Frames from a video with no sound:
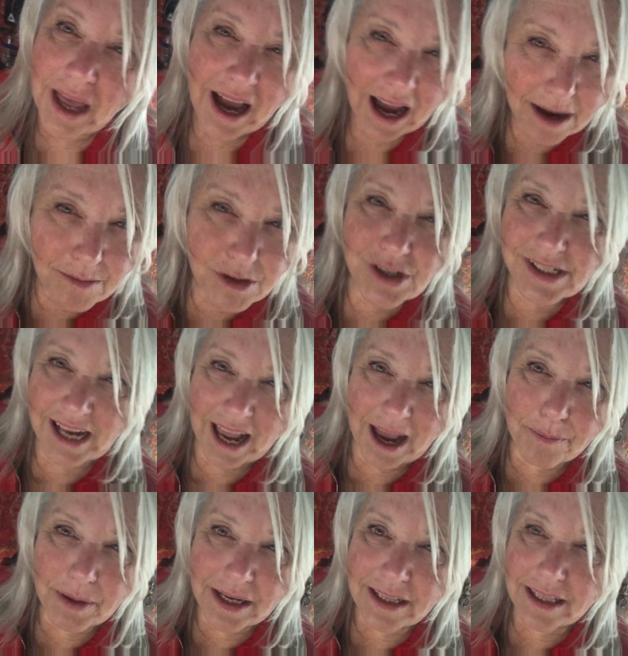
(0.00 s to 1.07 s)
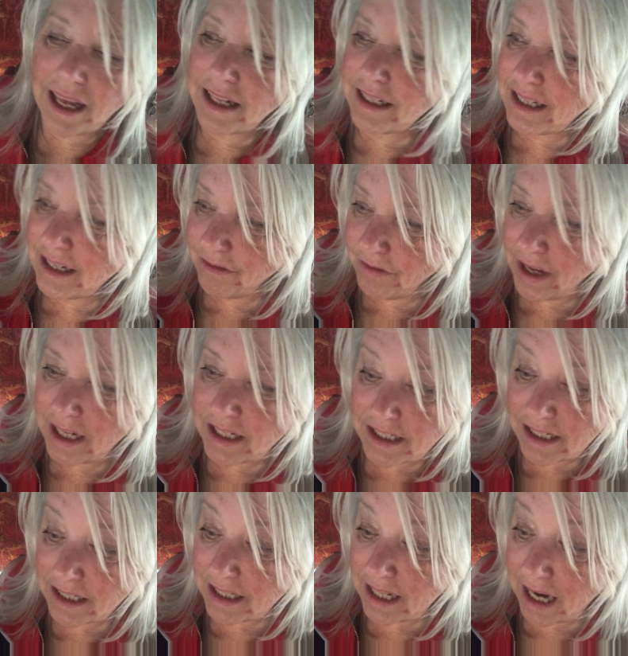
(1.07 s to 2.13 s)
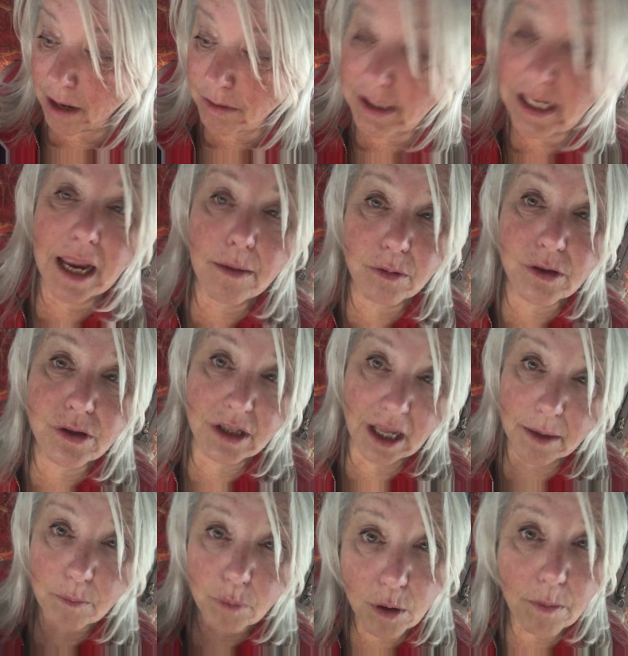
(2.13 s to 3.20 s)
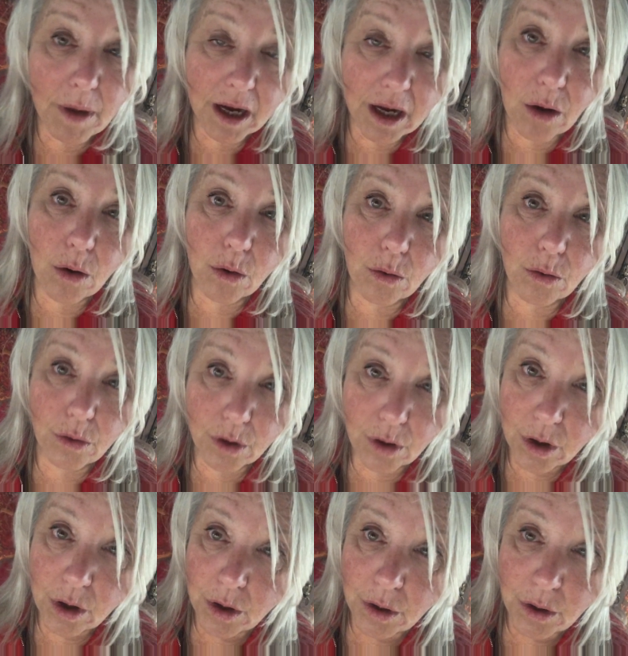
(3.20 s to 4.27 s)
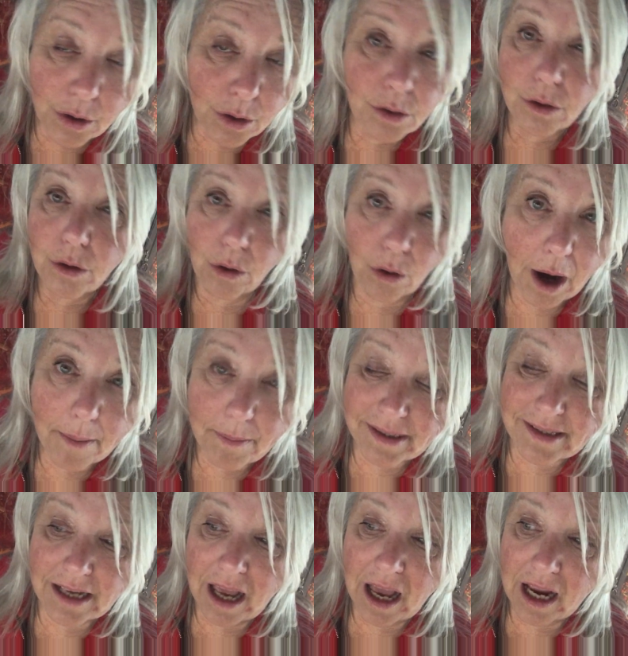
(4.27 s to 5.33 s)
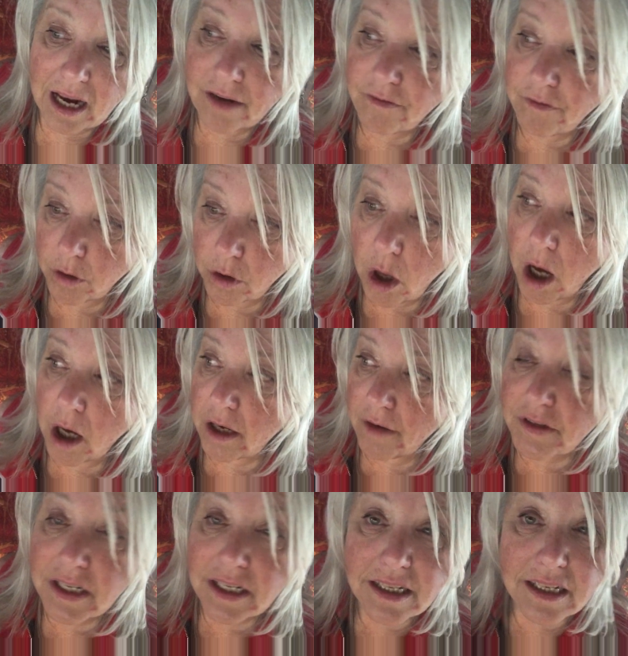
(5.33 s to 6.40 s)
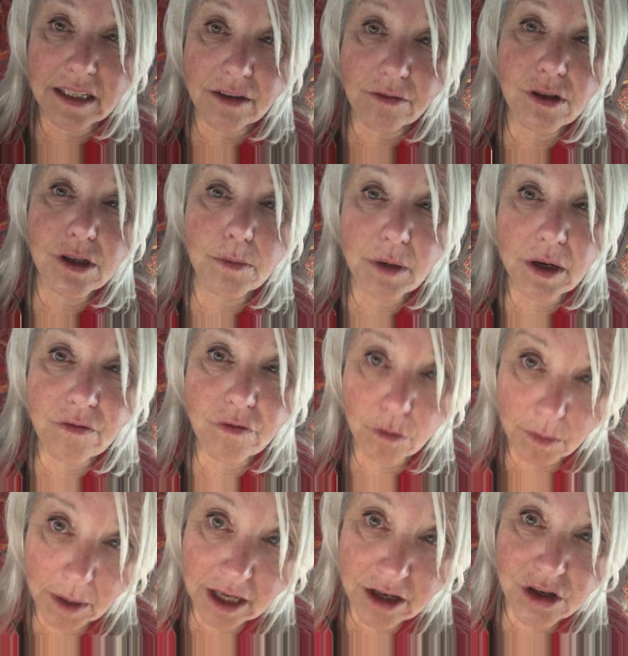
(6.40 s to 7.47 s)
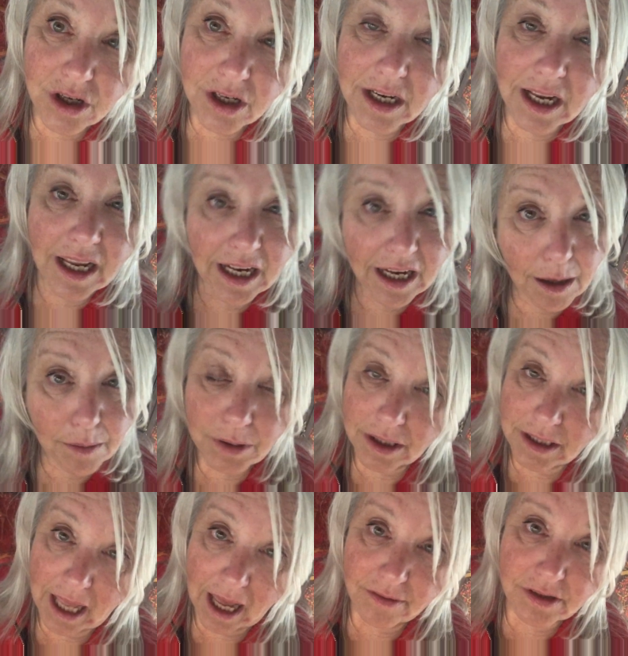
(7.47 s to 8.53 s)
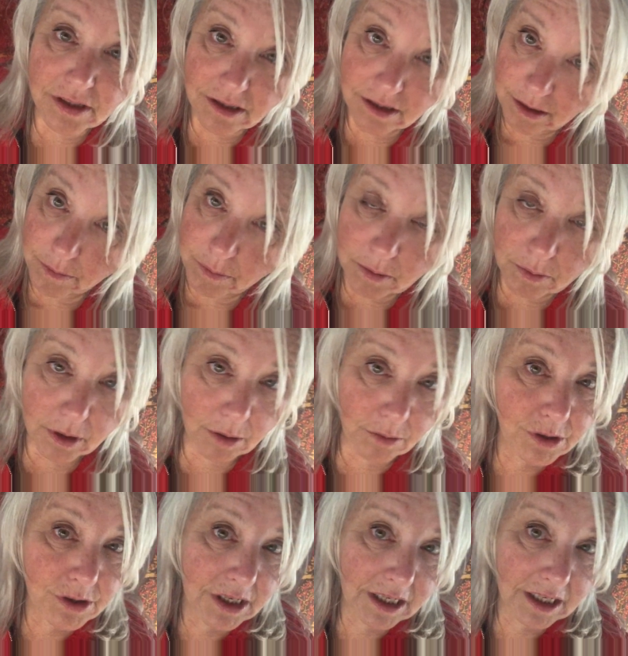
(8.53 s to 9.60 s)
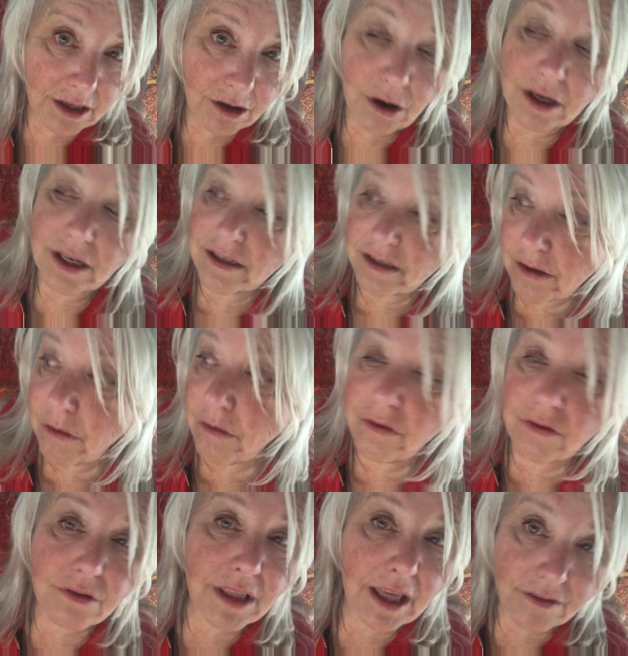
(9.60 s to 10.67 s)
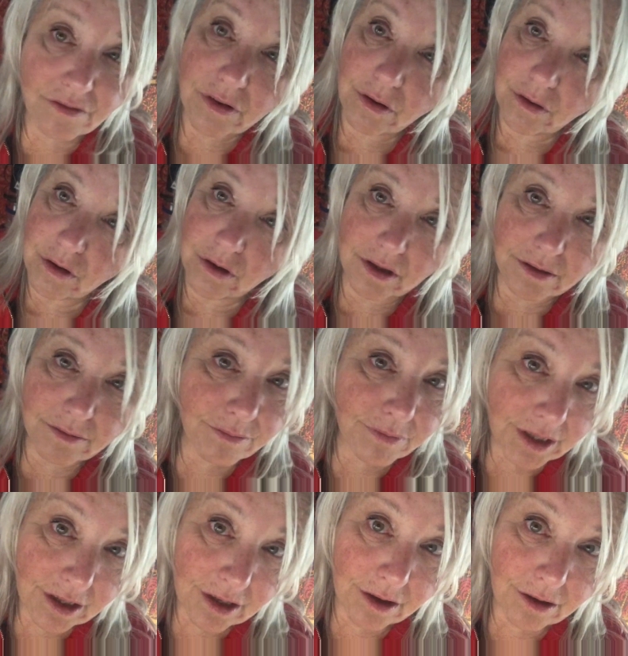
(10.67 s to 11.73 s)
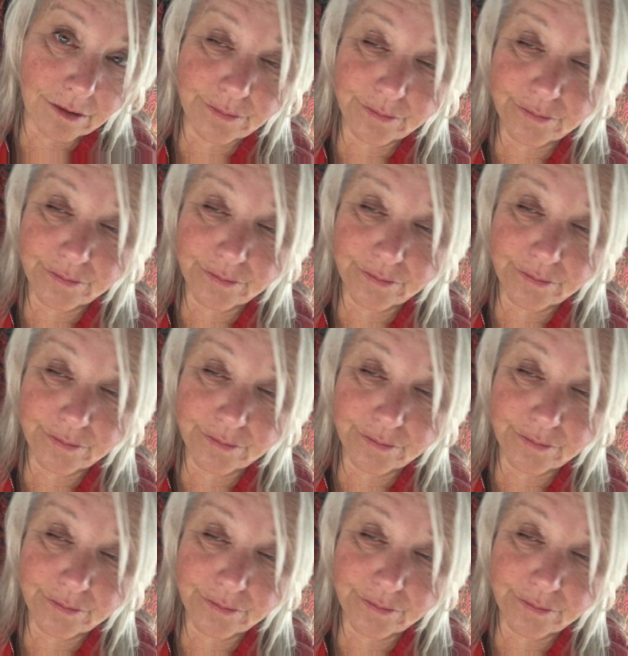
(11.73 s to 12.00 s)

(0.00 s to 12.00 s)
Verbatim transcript: I'm just happy that the event, that I was able to like put my own crap aside for long enough to deliver some information and a couple of laughs to the people that were sitting in the audience. So that felt good, you know.